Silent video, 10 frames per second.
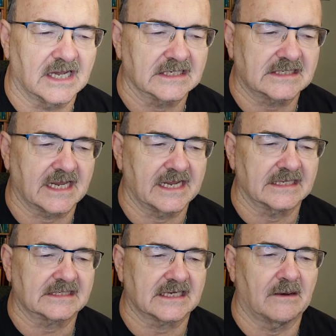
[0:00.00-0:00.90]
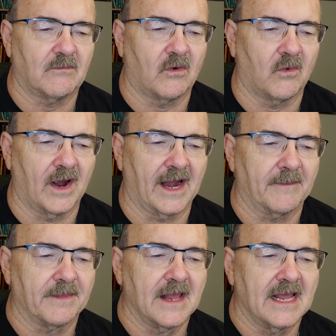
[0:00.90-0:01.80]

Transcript: us in some way.